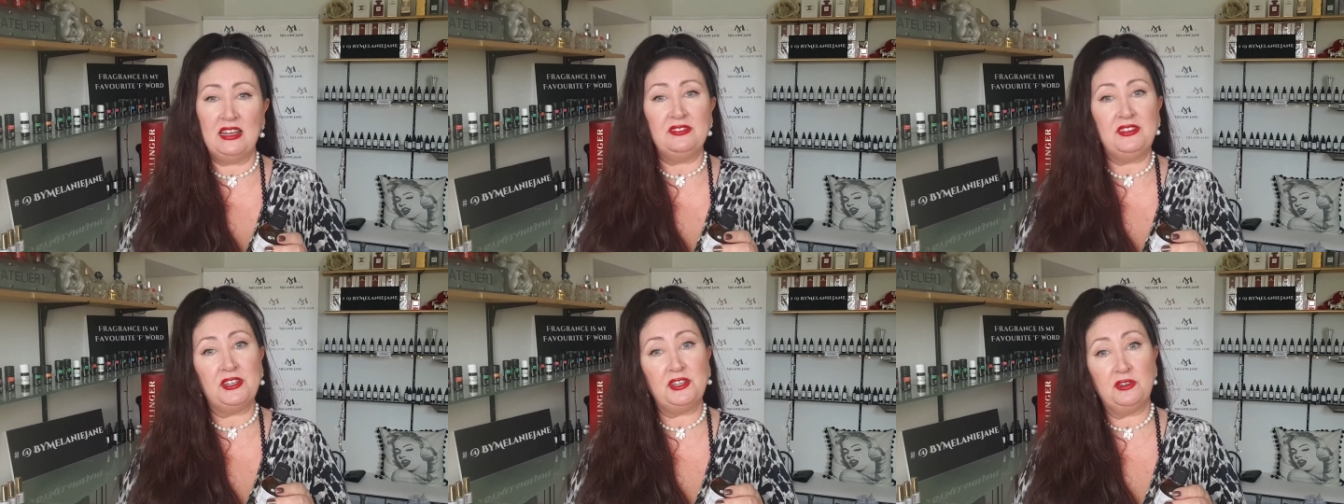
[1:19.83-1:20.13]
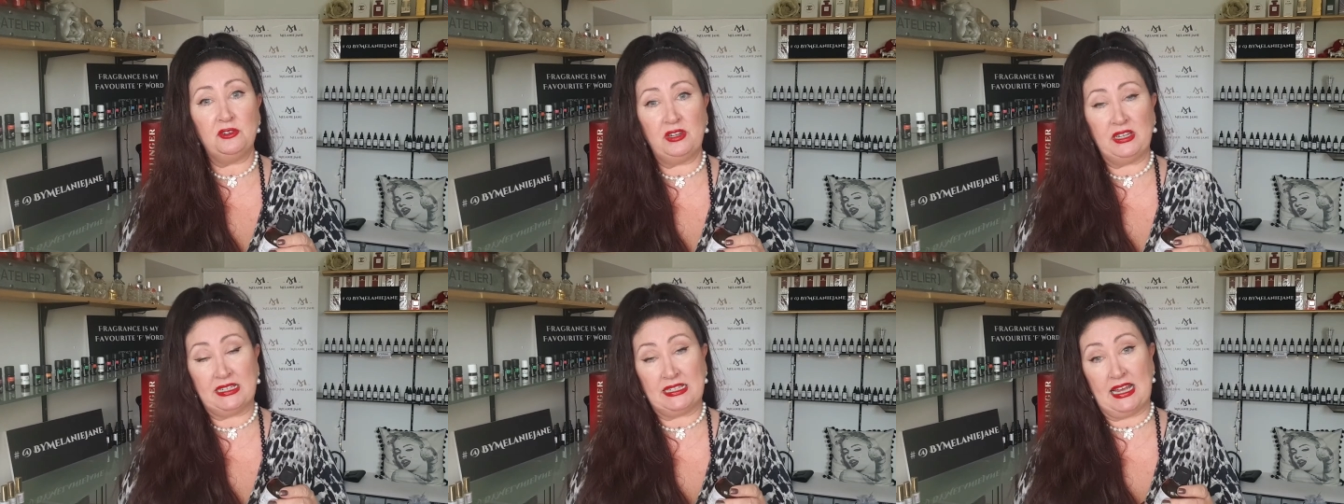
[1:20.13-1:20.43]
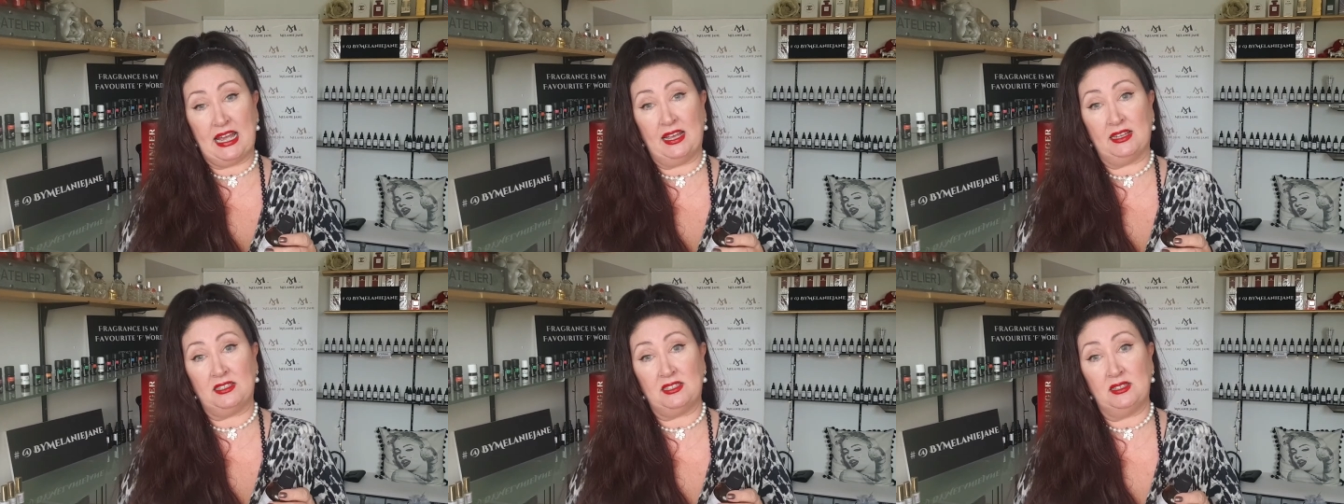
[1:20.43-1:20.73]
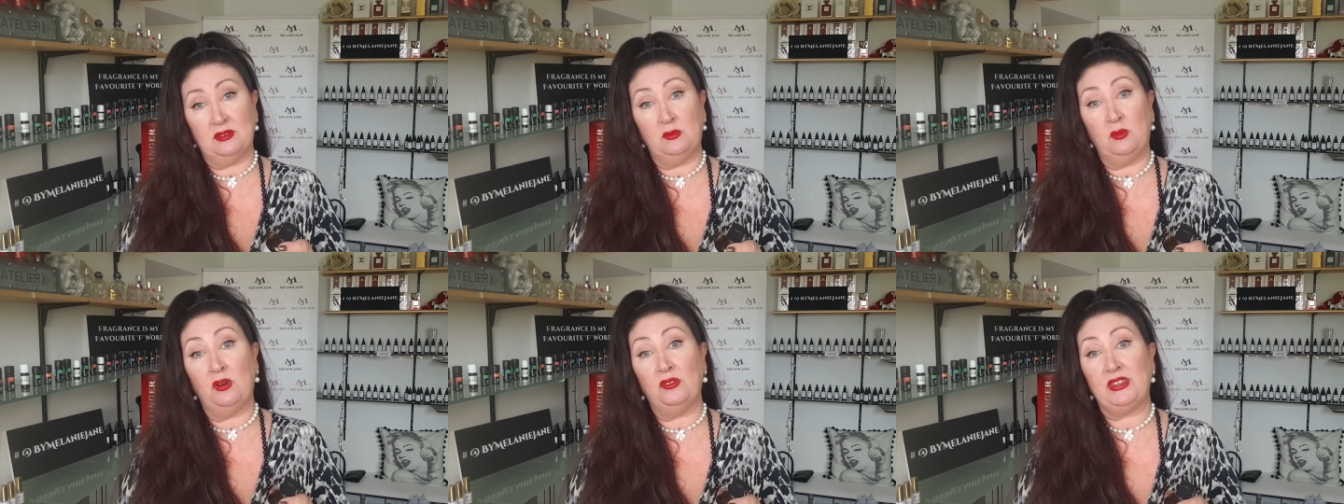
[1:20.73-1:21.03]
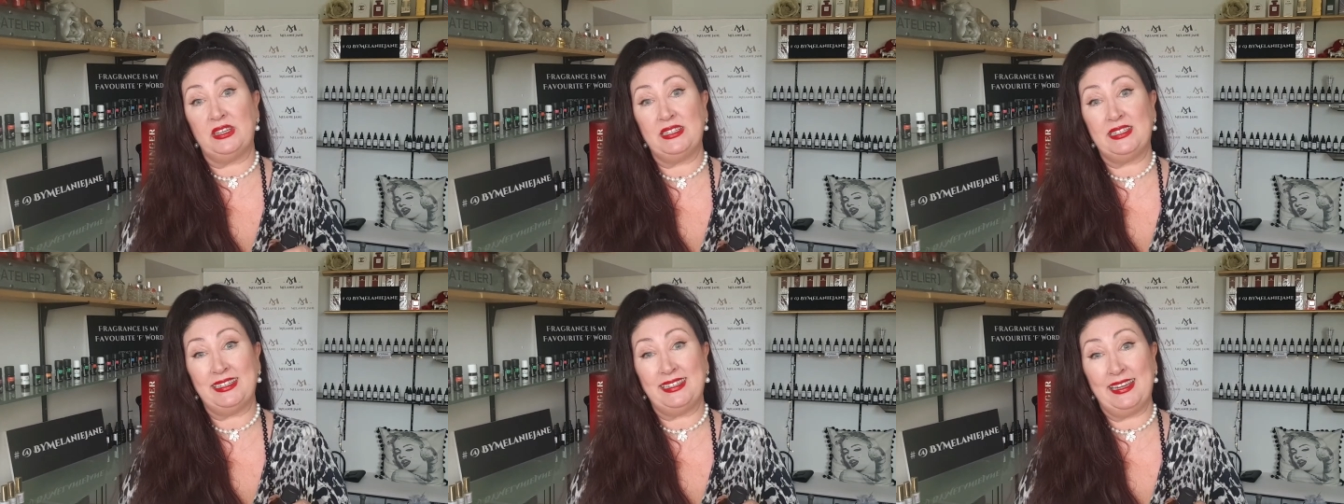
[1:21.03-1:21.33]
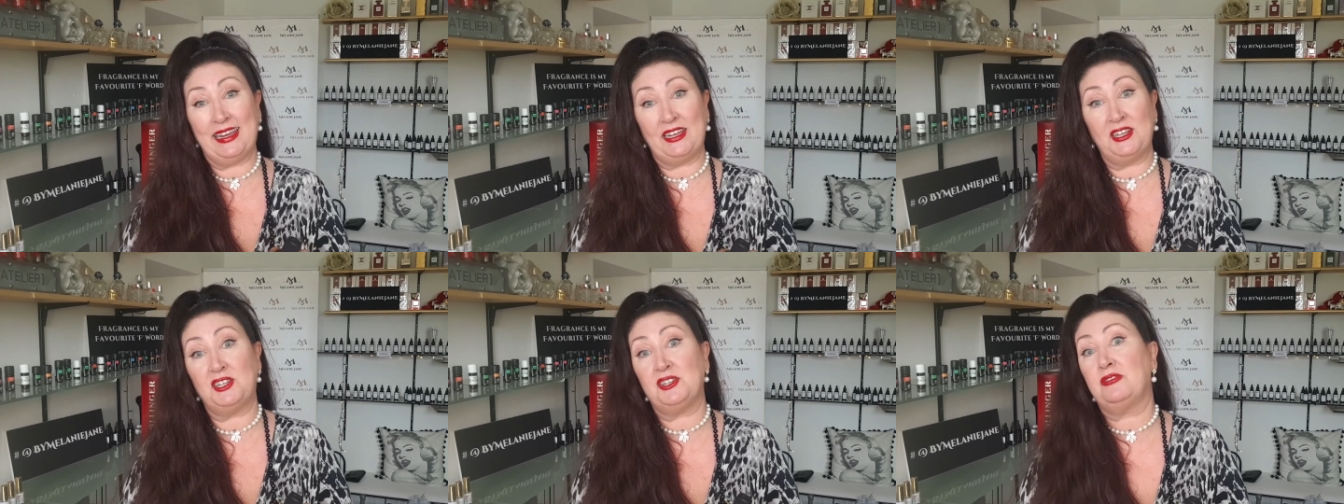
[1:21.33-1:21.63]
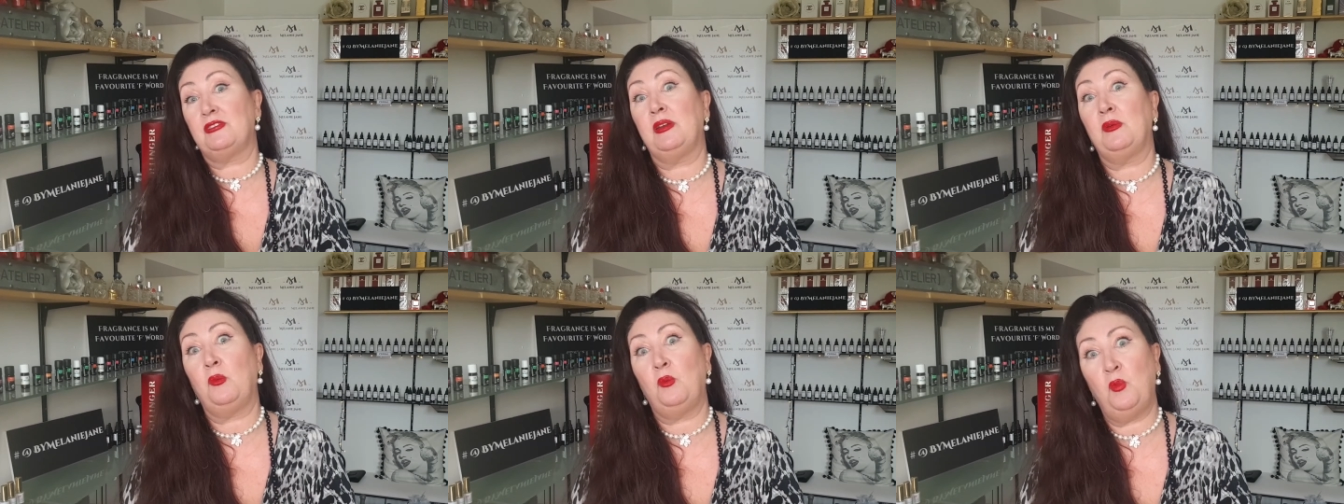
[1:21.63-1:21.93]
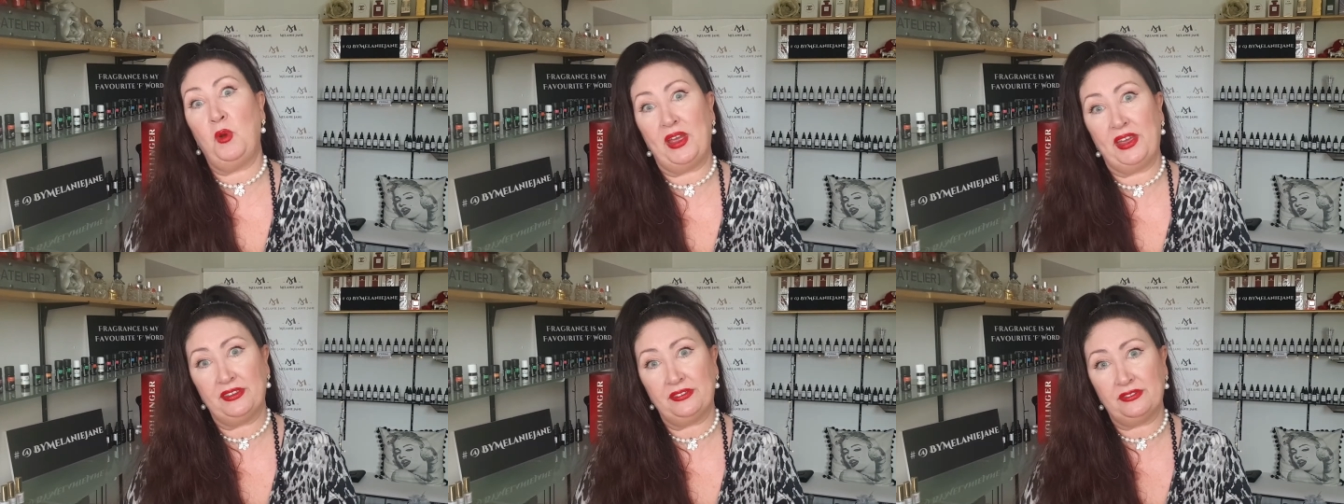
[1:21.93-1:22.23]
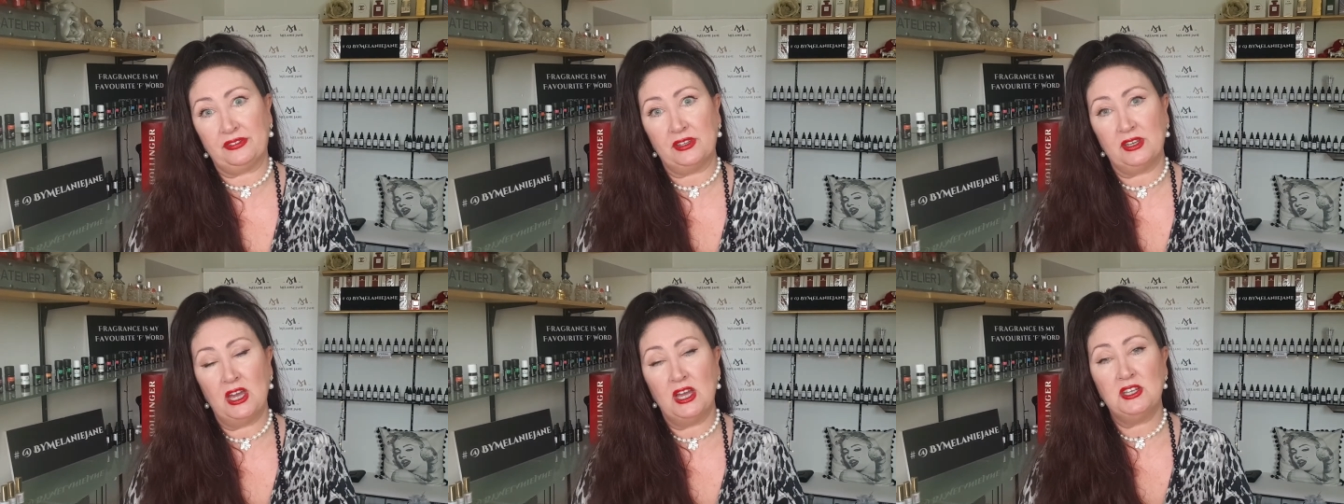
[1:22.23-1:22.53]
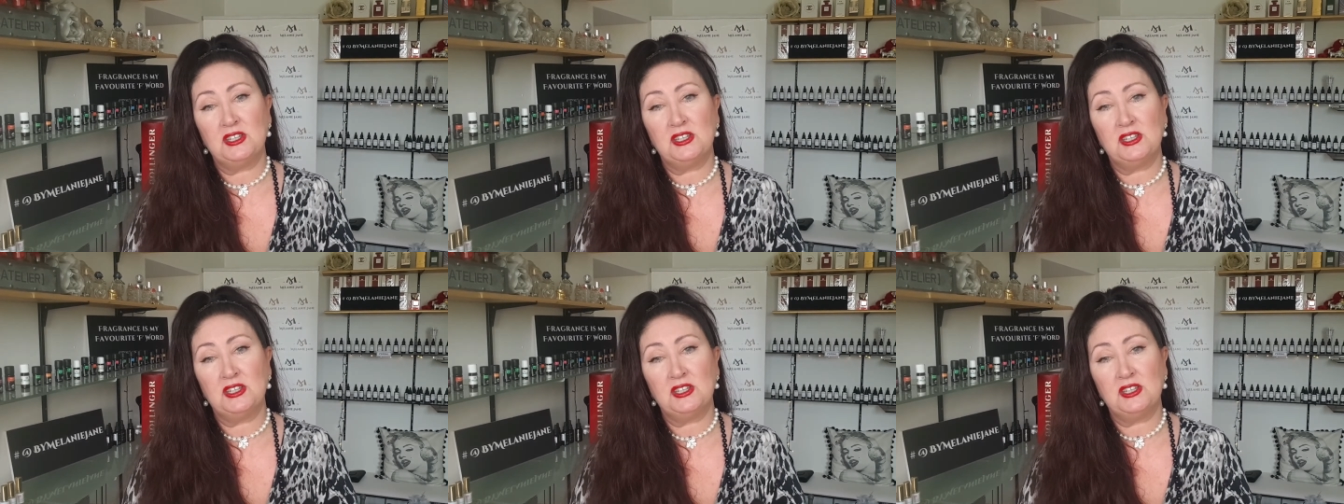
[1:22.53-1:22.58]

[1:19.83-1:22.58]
then you need to ask them what they denature it with.